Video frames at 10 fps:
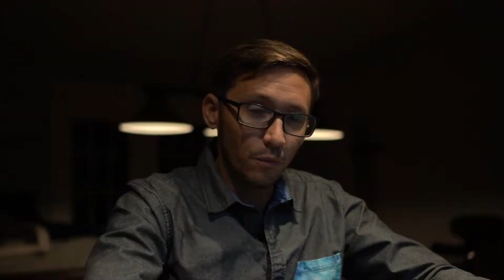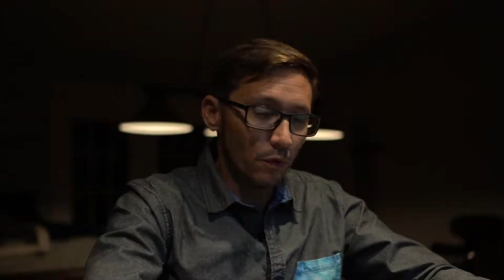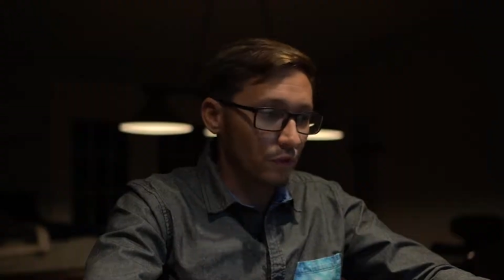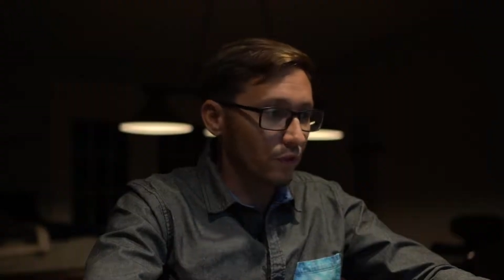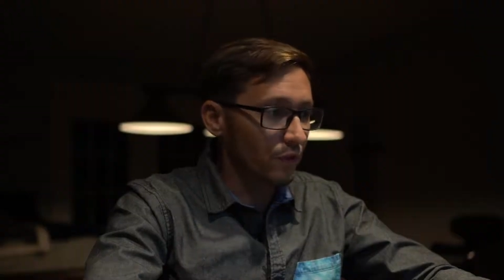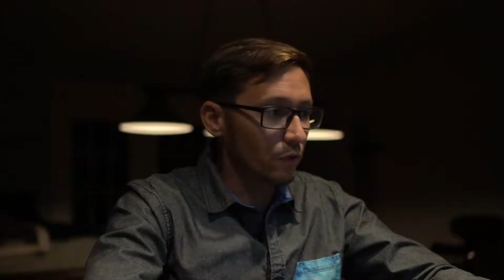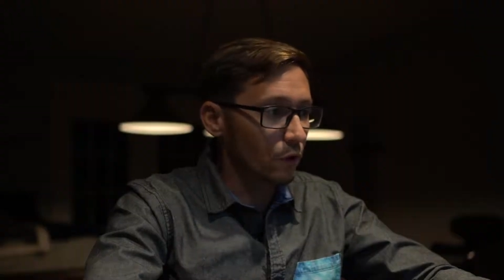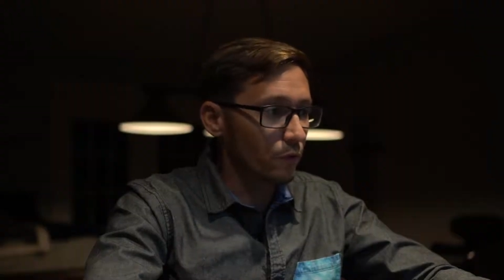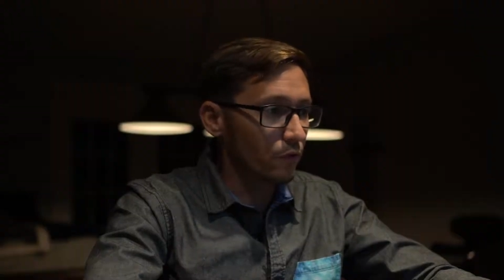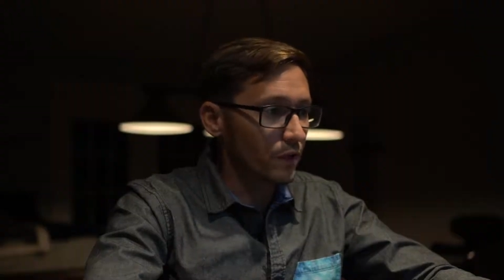once it
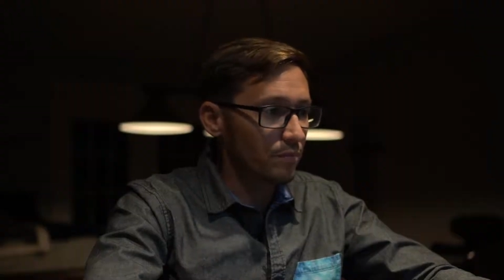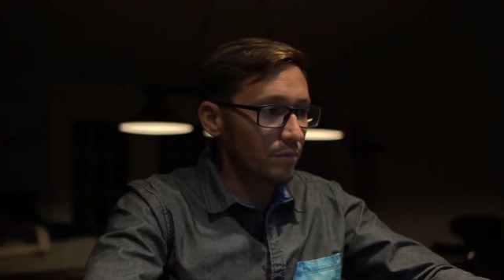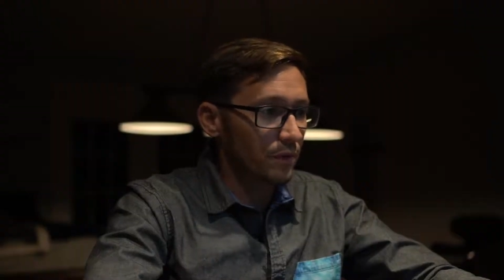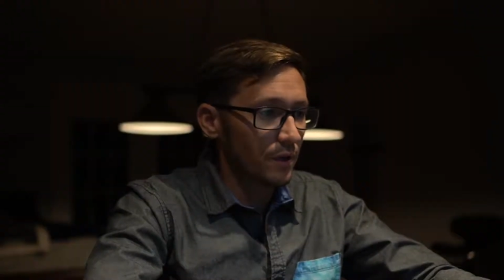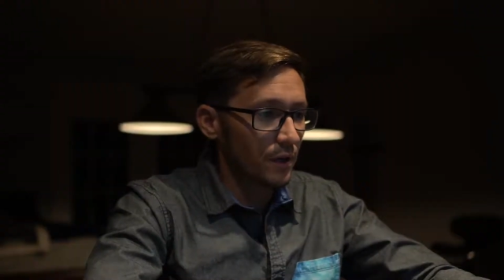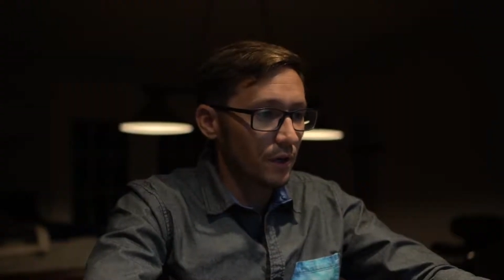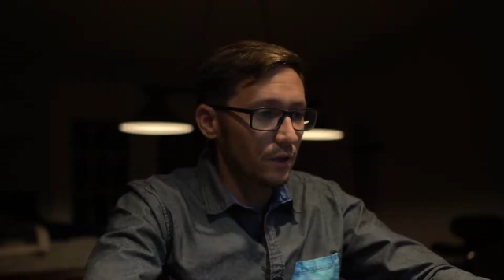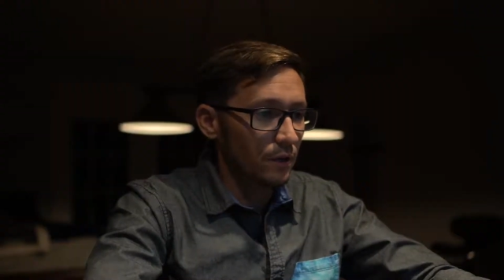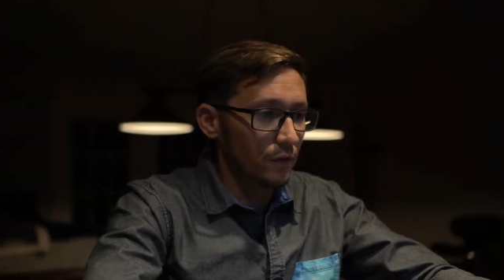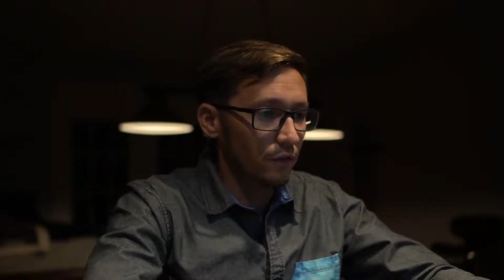loads up,
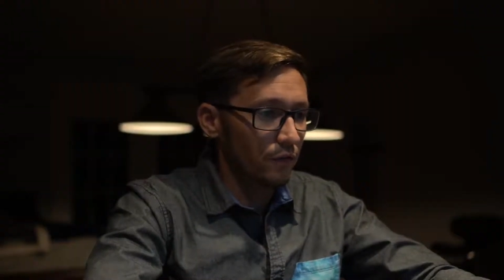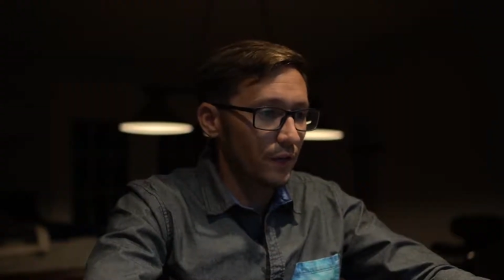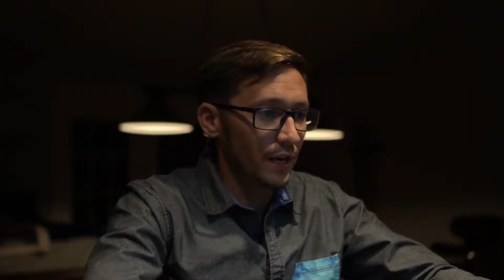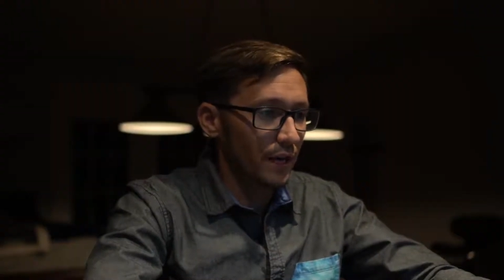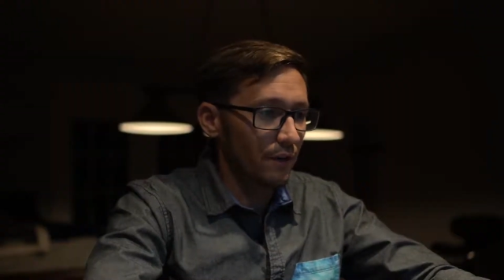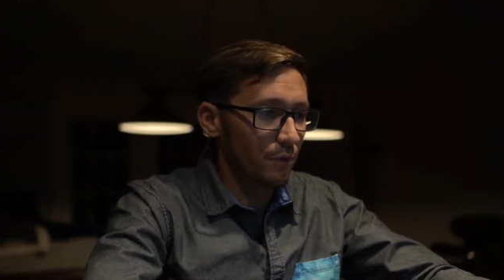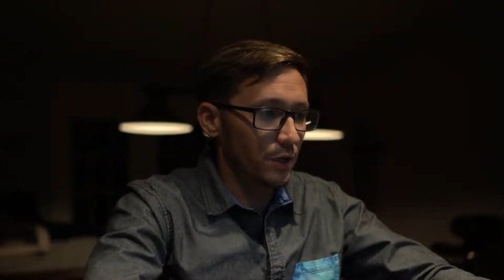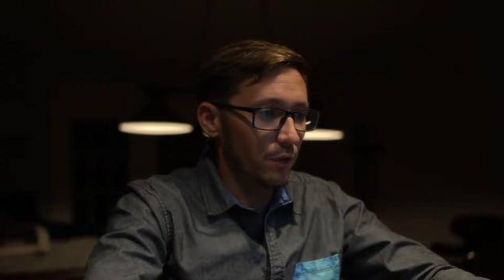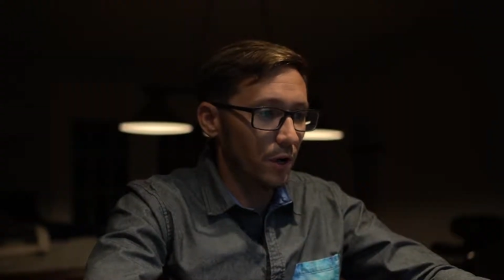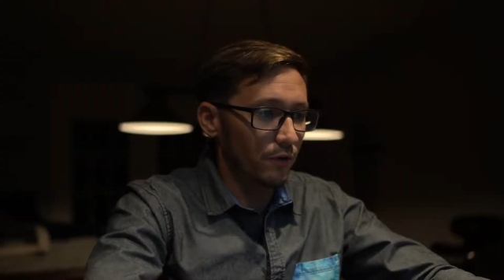you can see now that when
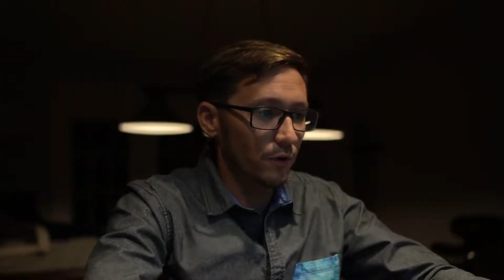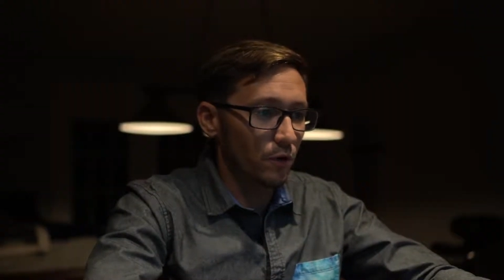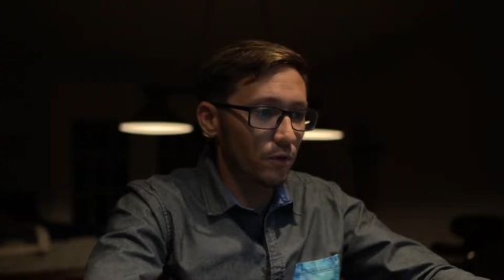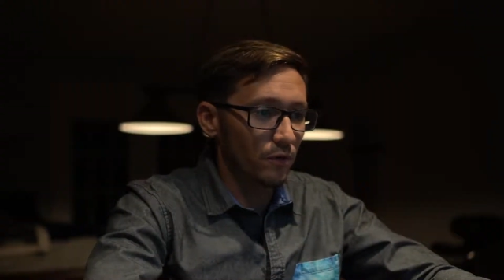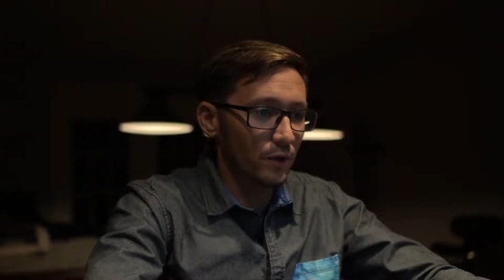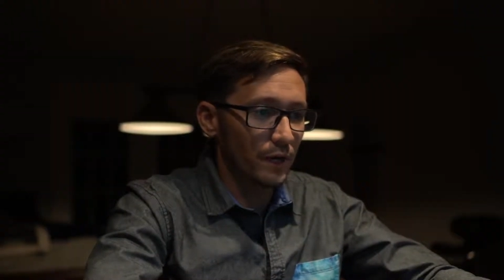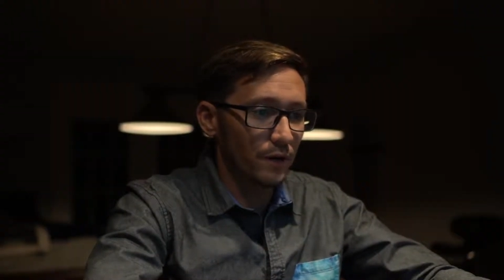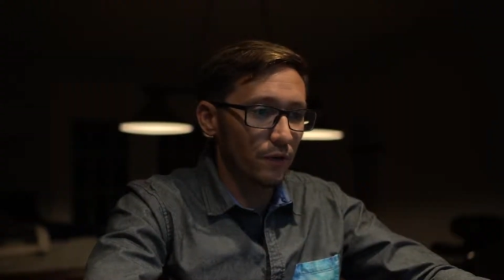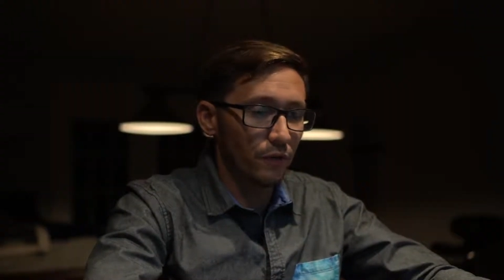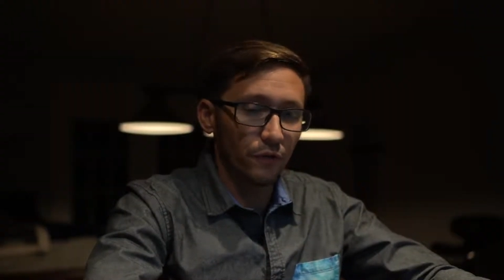you hover over
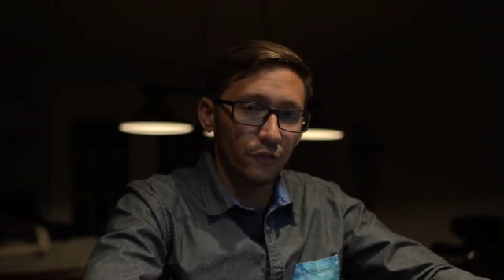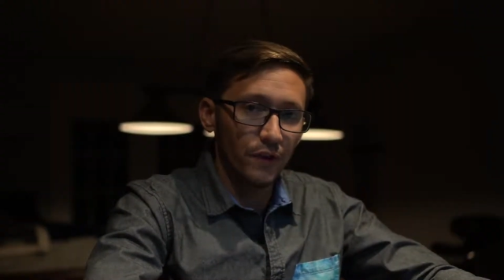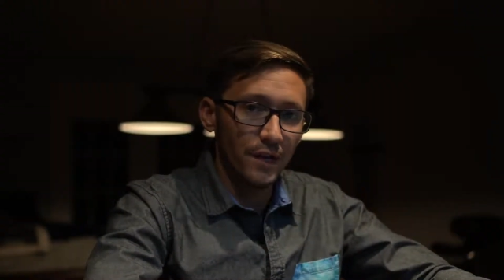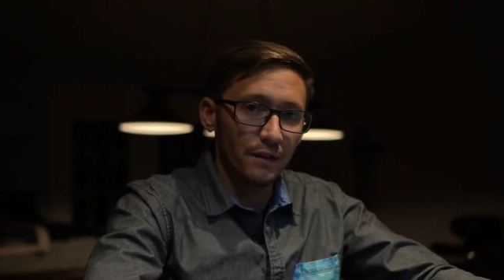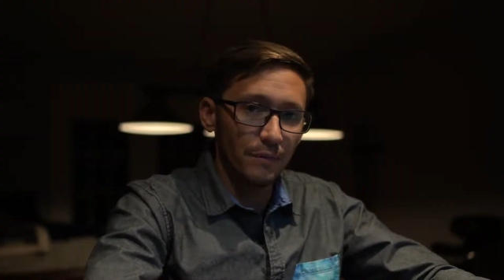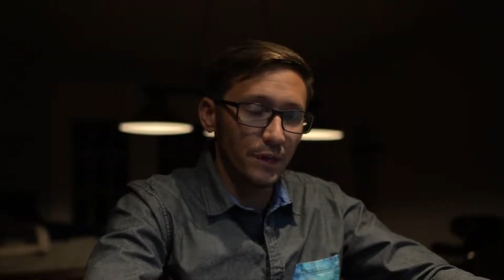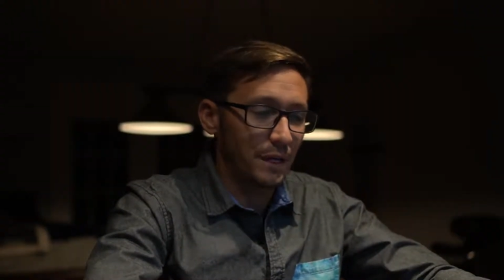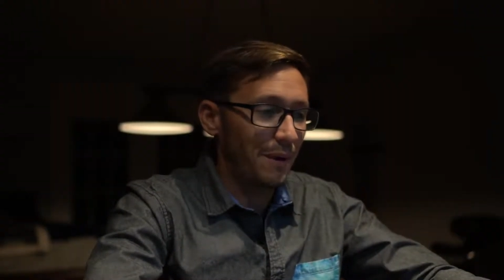areas of the site, they become